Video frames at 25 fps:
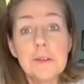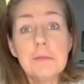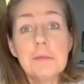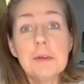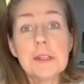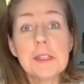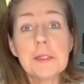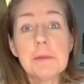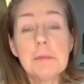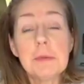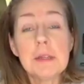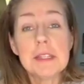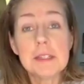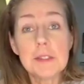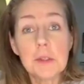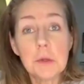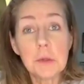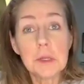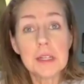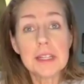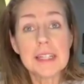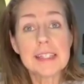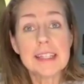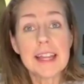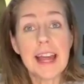You must be
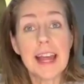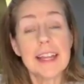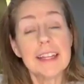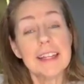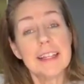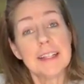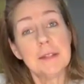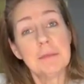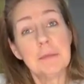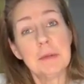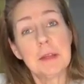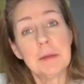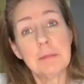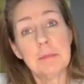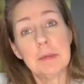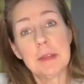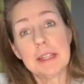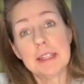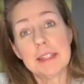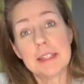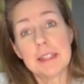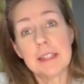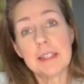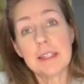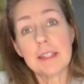so excited to be a
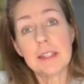big